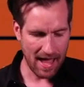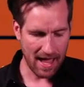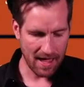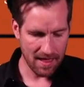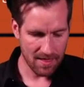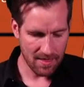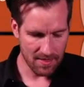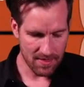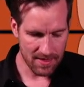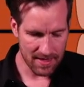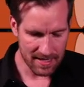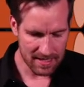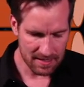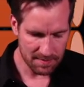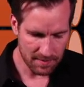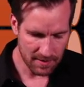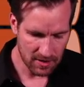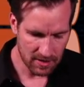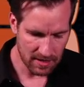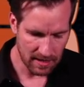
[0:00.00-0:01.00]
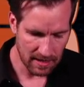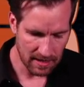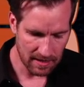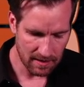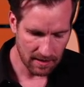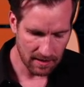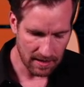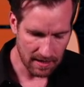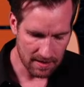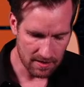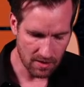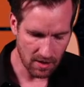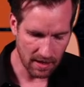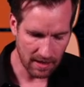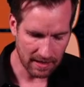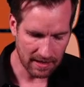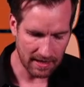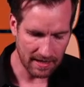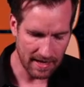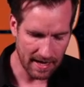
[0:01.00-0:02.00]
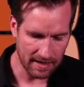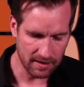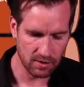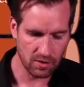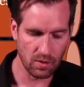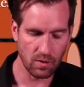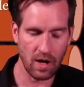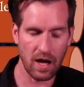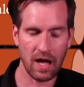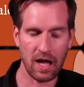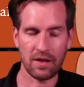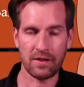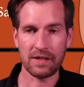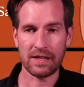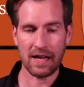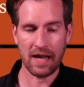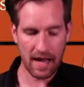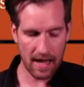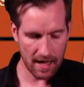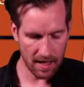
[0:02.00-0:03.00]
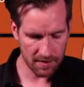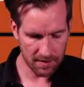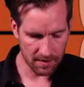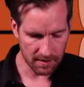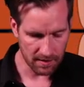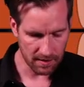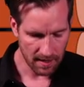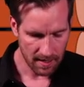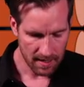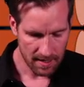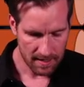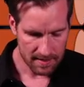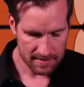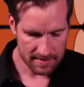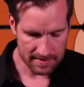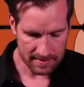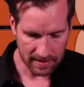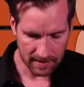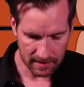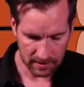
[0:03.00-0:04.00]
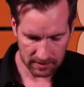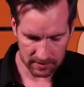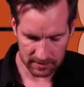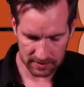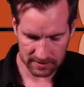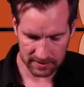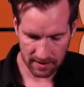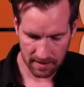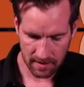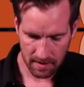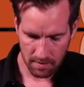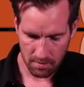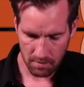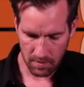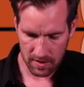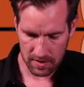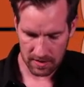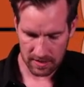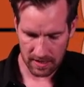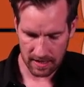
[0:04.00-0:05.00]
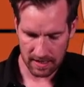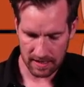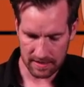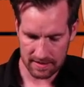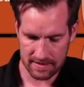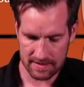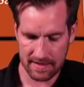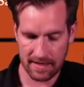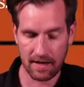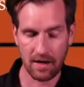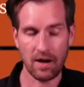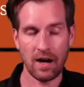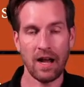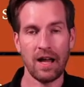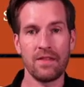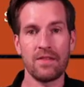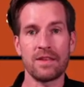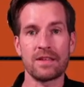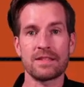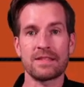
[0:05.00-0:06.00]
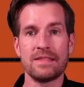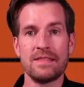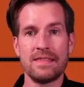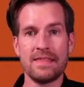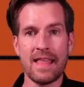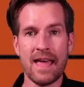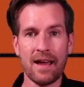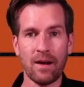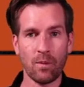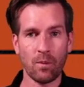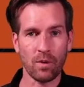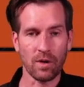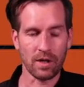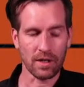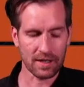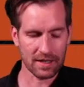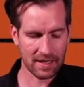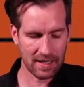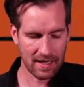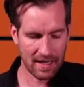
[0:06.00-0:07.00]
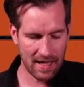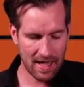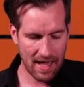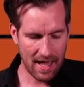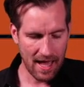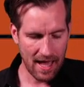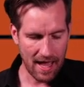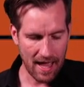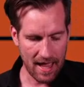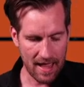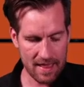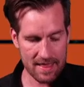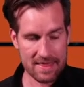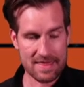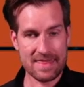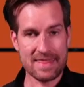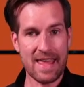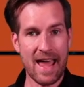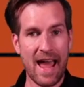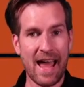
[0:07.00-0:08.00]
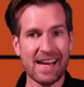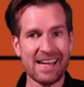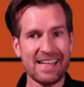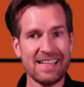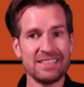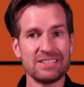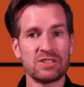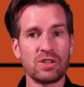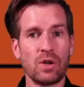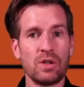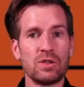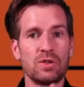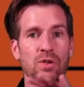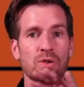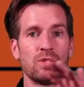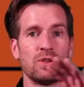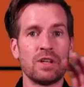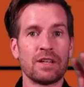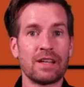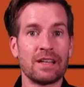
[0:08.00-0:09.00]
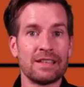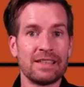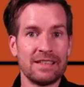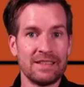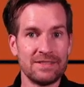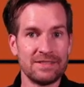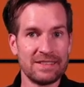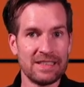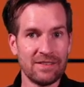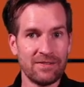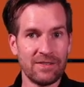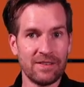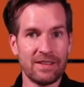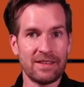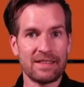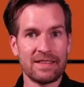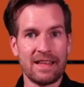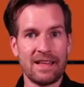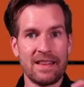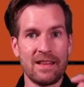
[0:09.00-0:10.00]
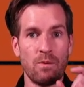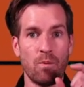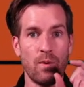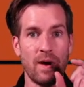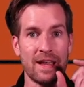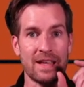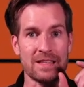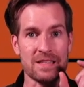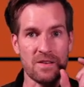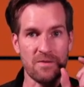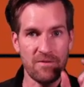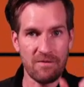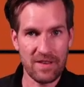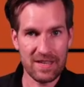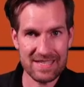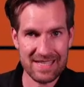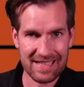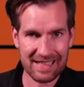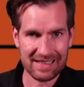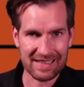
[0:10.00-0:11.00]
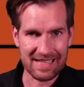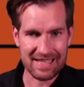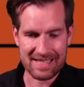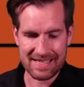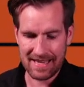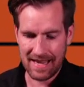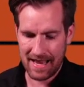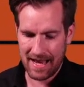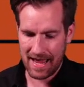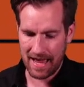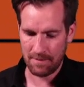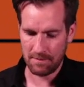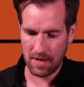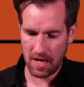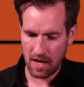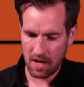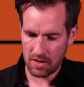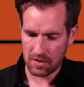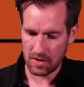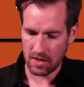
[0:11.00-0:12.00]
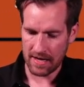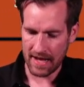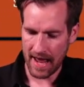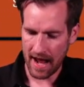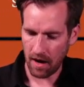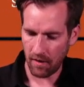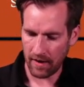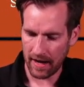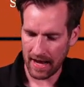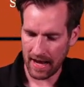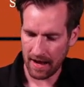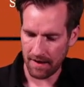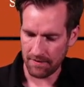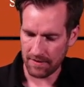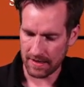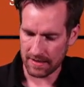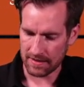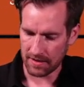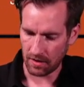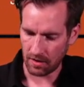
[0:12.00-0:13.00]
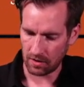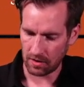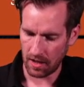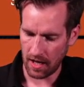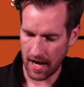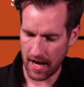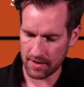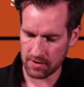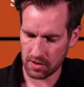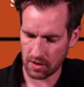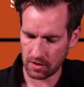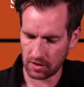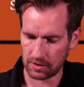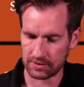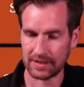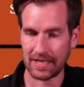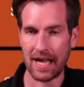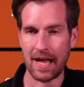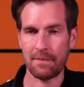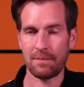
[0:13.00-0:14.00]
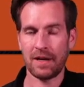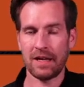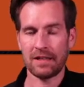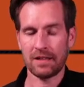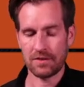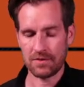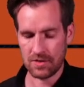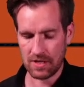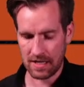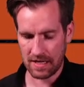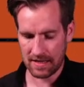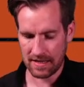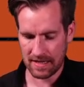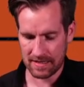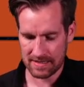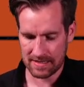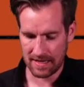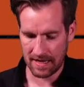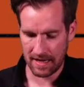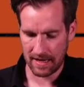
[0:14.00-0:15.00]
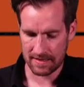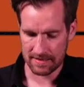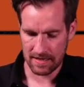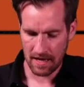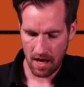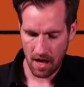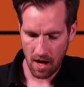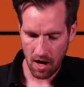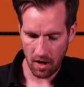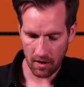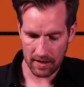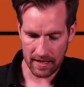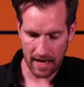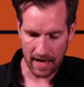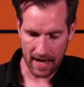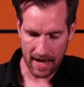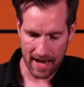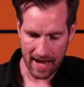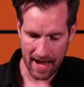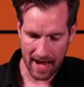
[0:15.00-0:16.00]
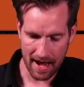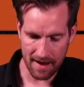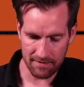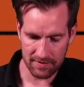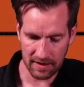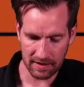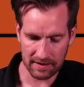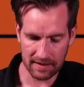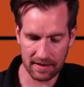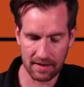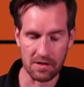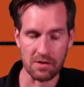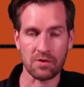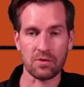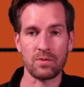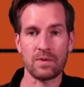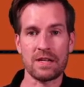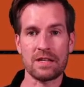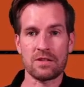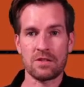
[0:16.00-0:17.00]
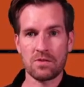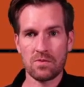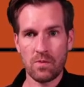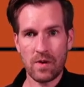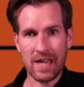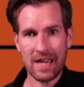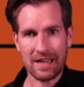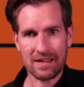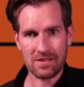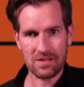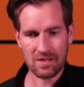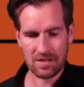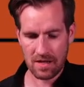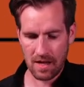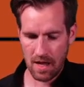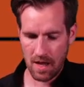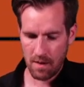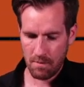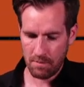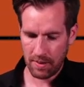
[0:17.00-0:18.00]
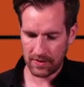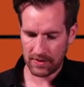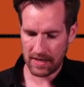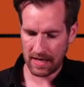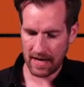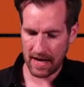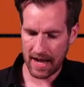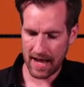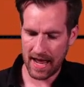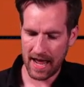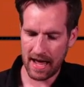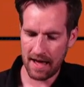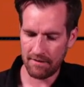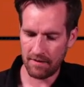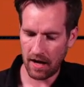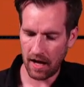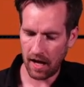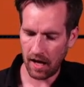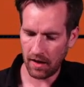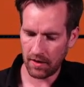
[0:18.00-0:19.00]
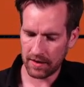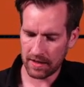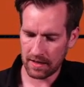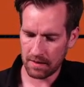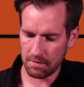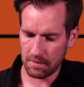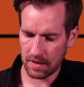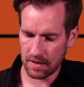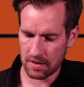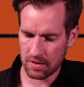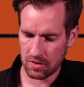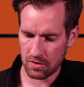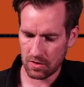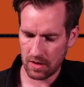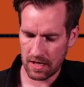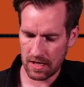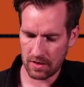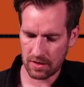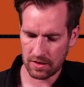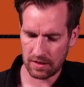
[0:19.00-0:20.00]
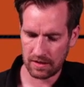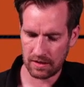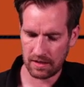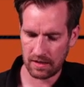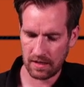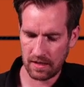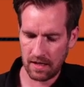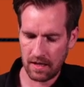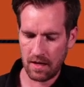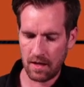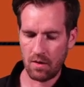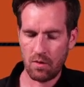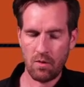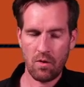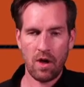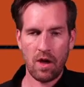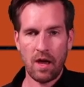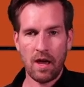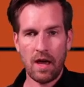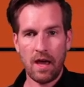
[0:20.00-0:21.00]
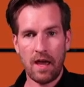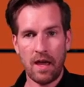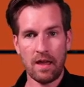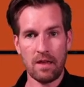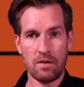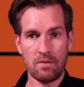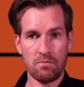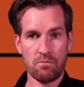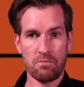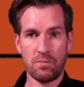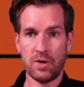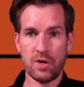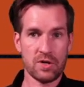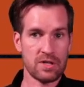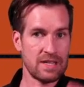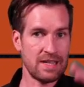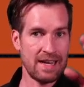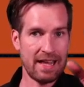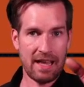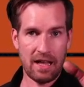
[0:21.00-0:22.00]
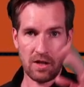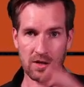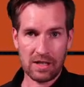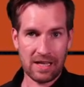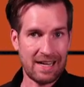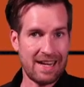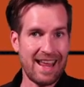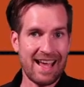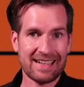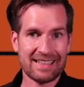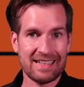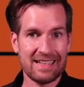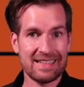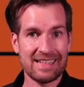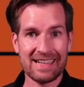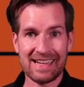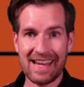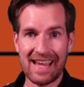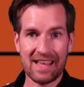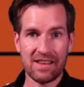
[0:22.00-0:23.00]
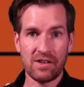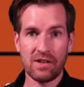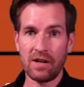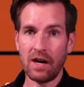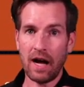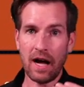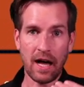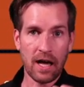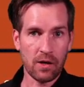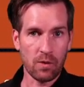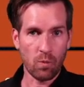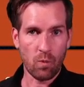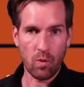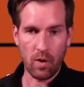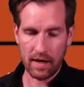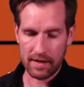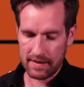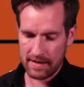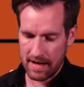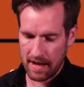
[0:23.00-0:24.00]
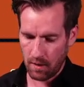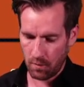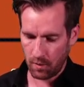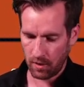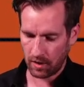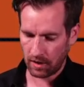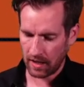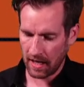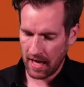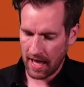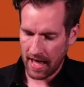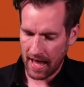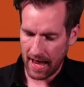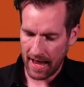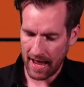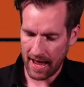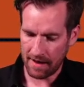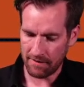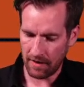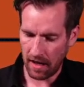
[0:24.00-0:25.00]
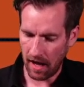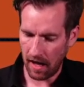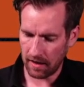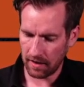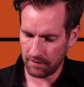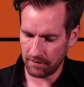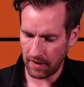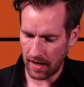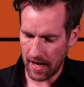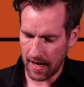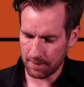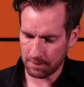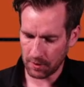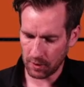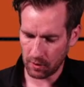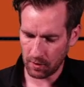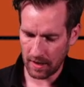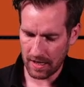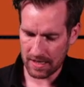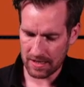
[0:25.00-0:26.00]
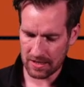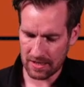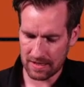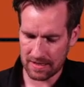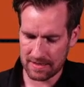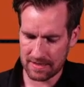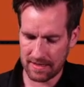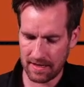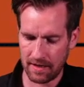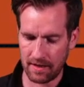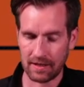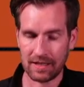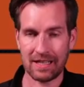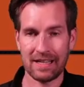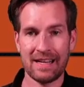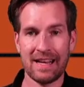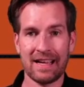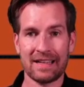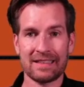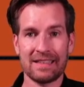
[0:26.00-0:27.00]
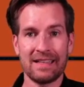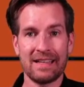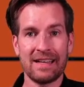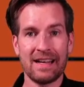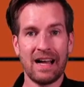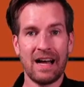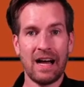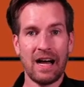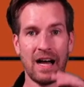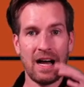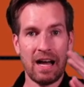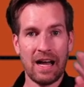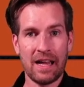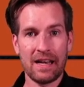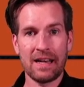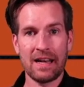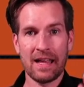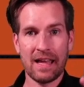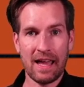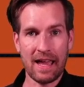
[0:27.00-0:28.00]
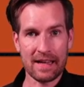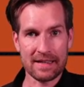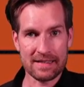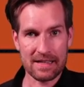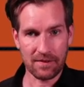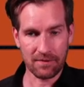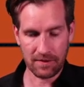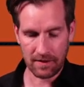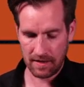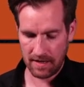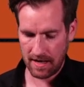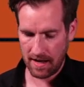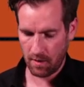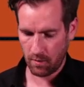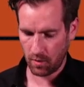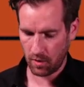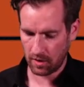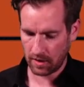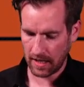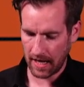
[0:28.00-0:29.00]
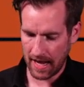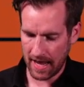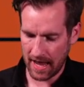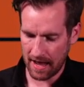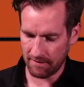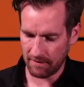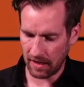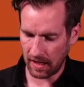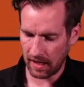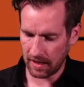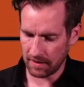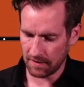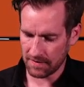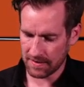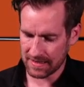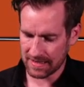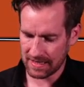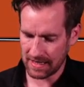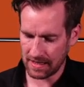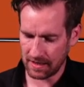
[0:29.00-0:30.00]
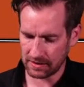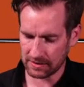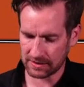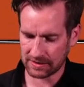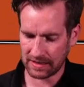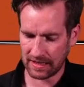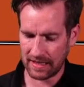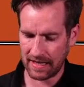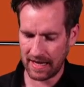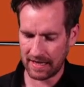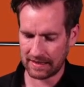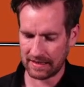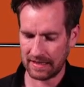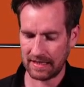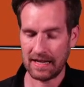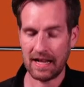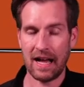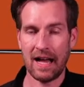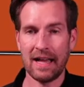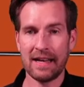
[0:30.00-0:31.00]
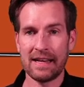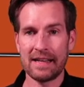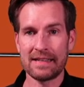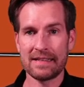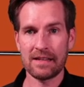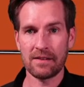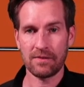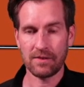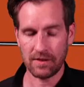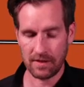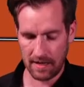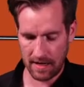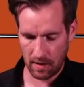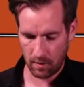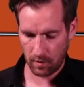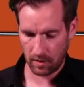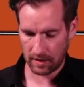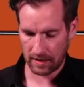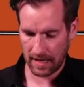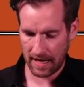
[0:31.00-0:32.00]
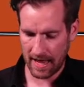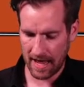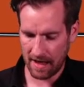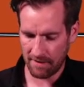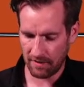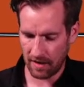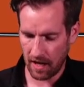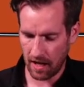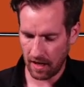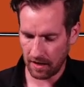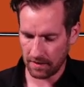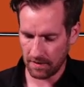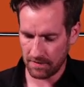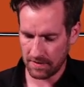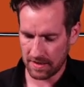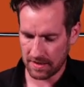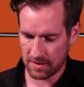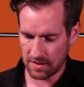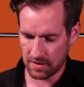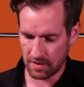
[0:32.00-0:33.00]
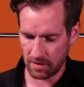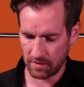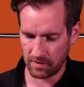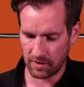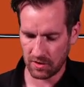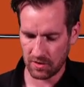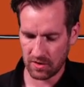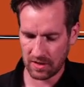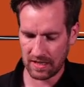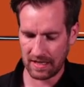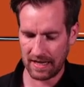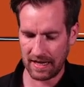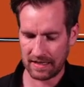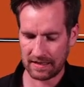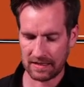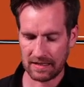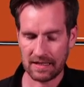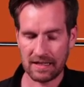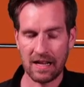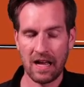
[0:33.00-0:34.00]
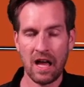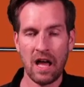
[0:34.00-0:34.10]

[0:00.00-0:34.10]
this machine is going to connect to all the other sales machines that are on this network. That is going to look a little different than the way it's physically set up. So now I have this logical topology that says, okay, I have the layer 3 switch, but then I have all the administration personnel connected together on one network. I have all of operations that are connected on a different network. I have all of sales connected on a different network. I have all of the servers connected